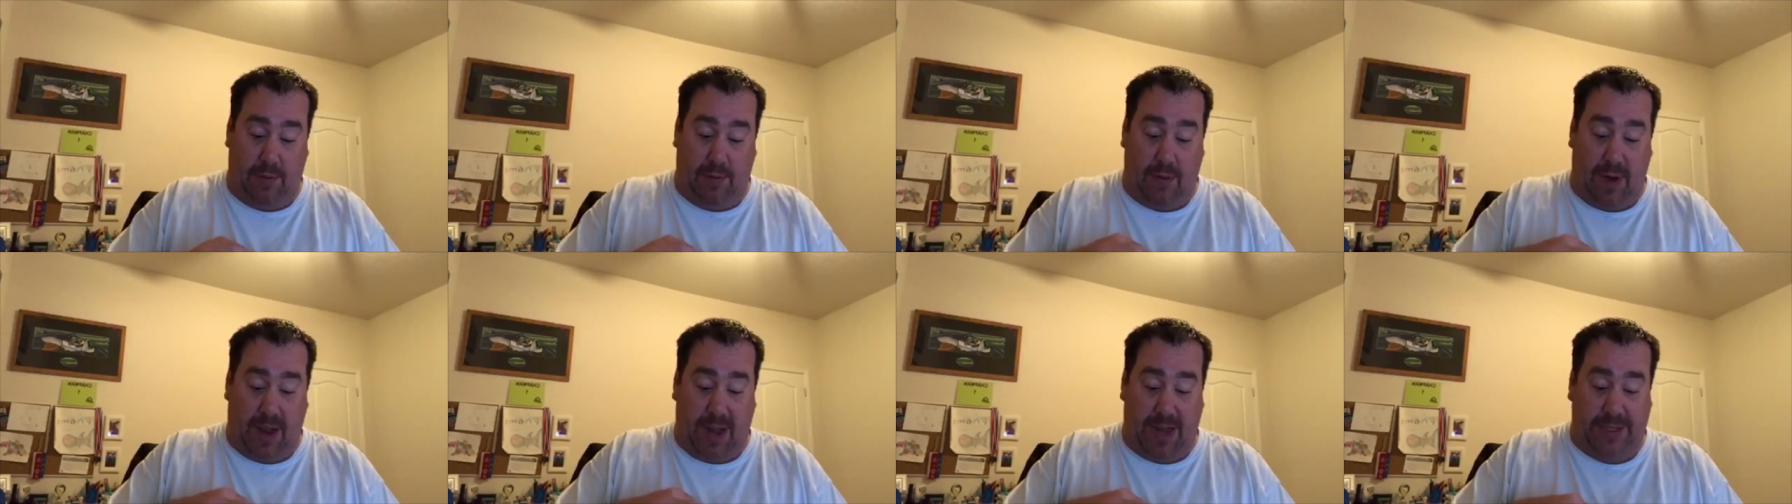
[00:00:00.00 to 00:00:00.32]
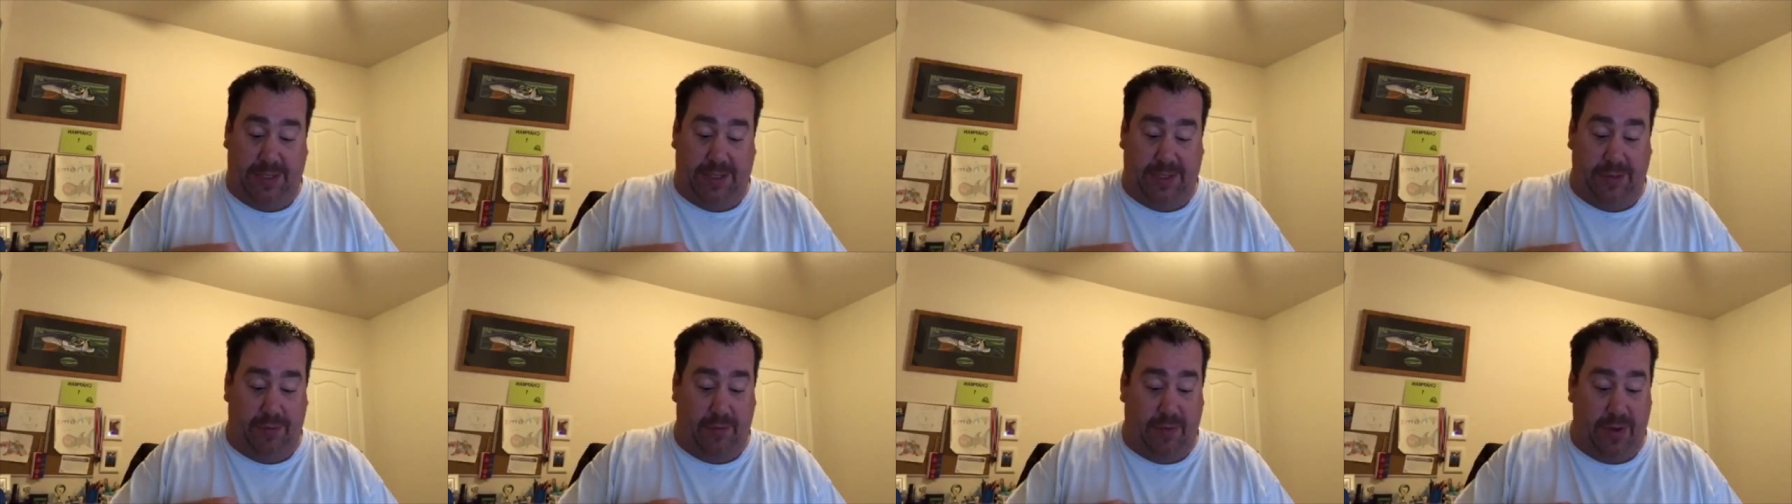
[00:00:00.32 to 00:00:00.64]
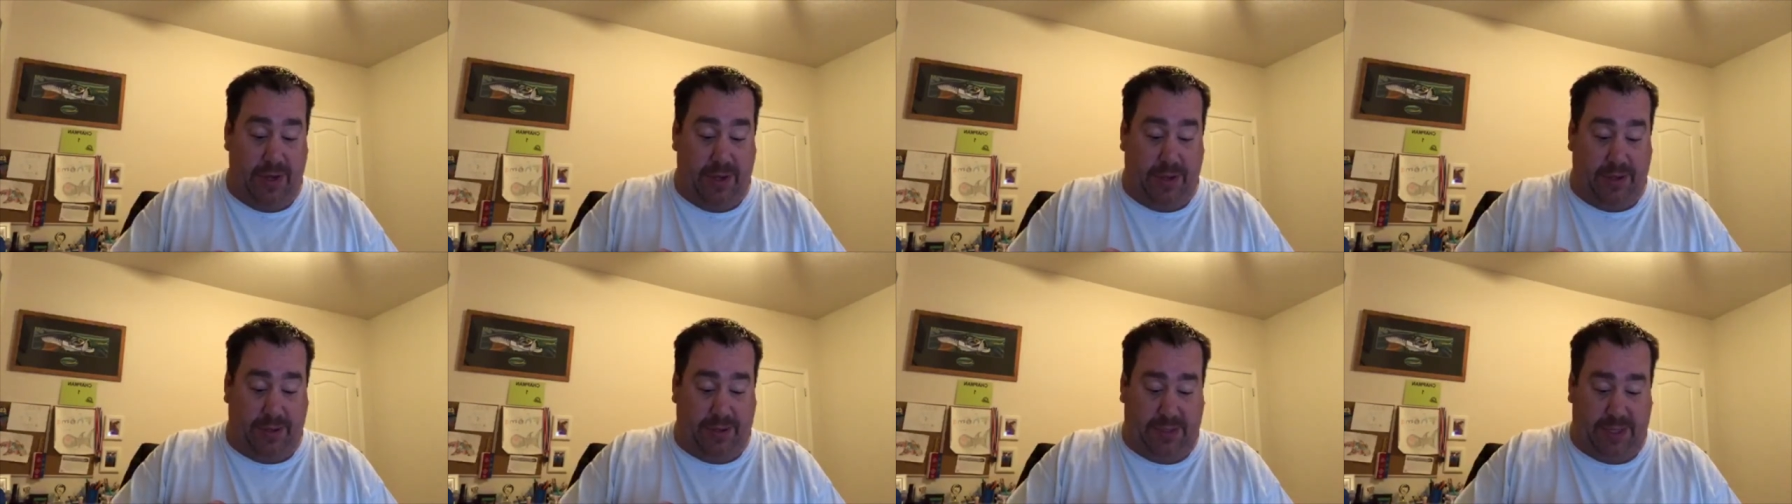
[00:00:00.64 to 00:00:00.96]
Rods and
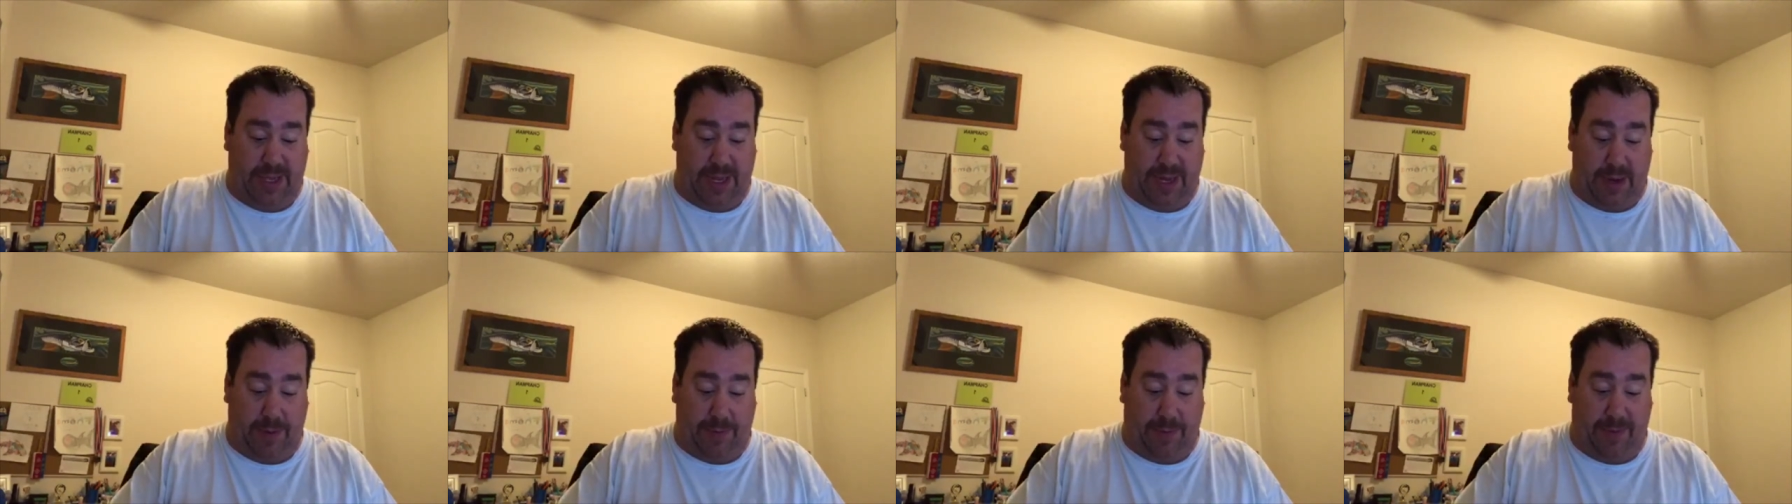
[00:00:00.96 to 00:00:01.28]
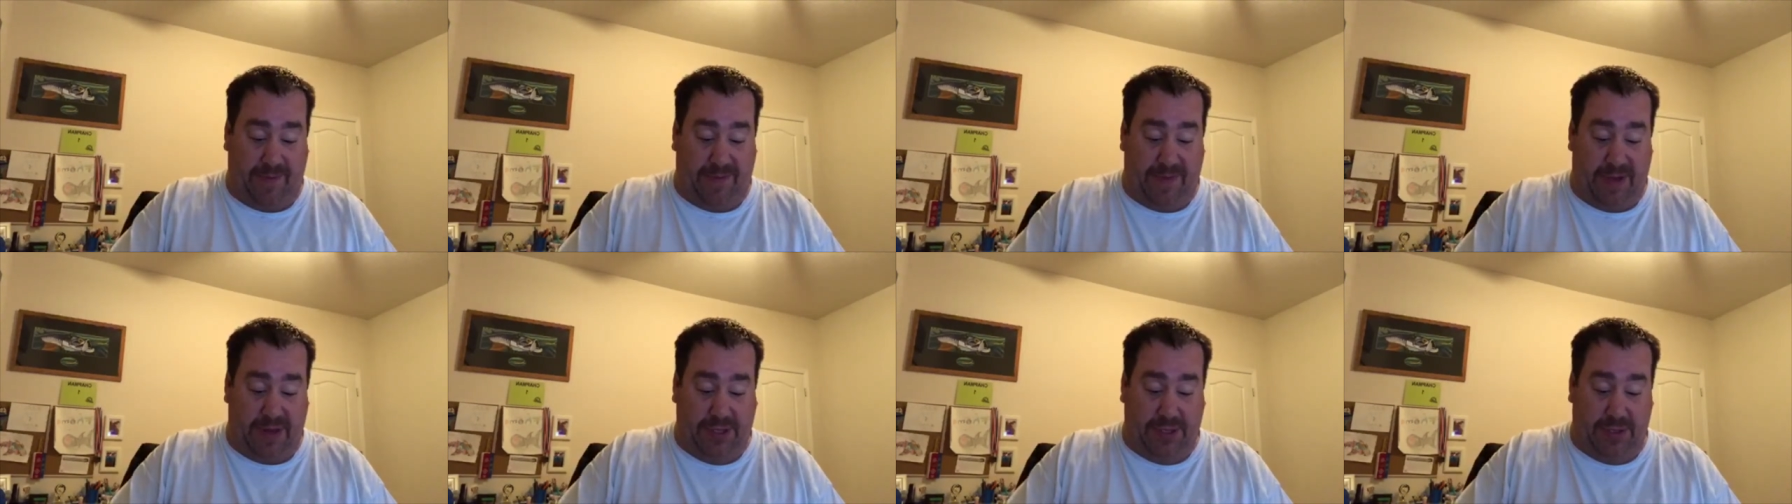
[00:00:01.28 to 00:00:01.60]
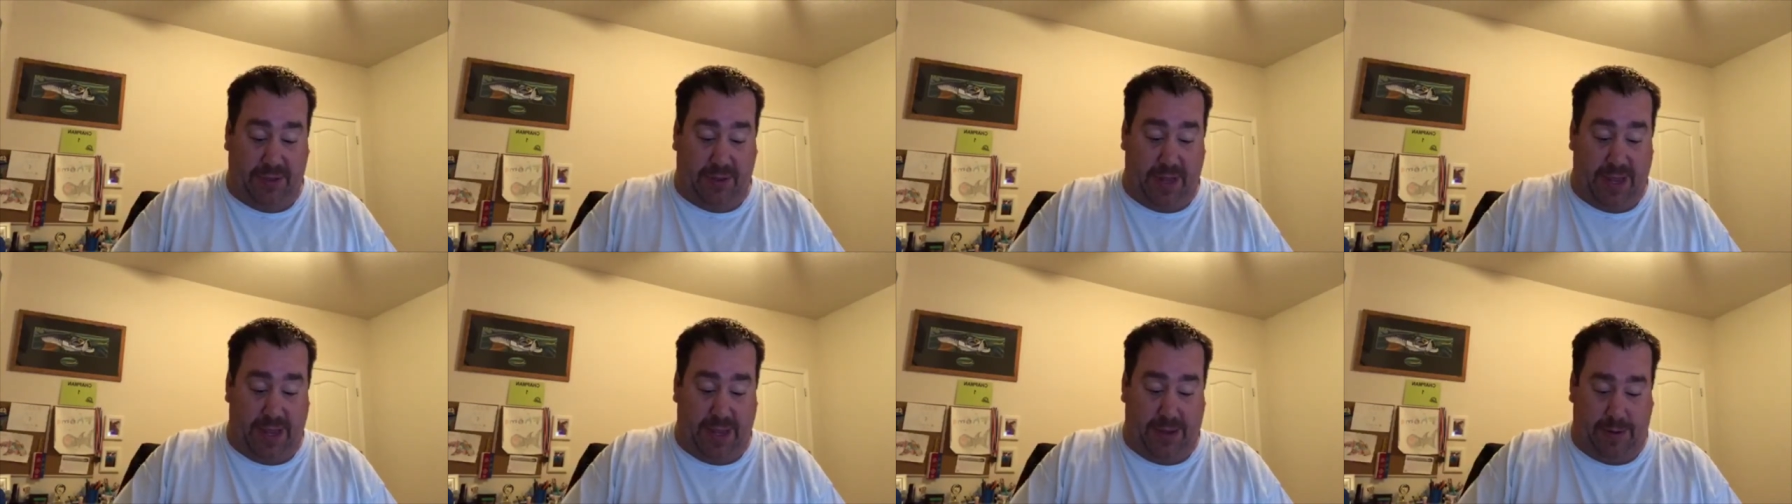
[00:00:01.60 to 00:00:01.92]
Reels and a professional